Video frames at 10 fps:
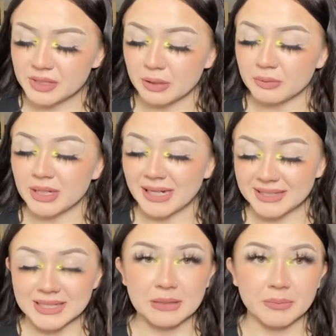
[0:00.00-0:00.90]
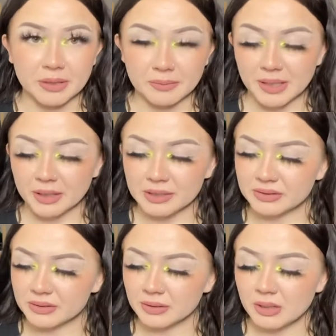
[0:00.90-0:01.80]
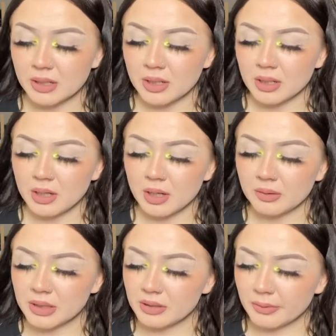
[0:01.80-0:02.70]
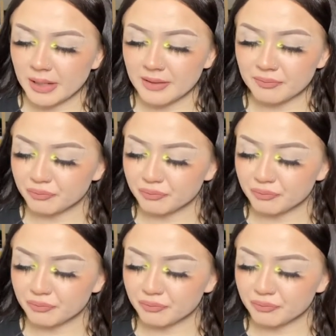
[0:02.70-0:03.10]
to nineteen millimeters. Oh, you know what?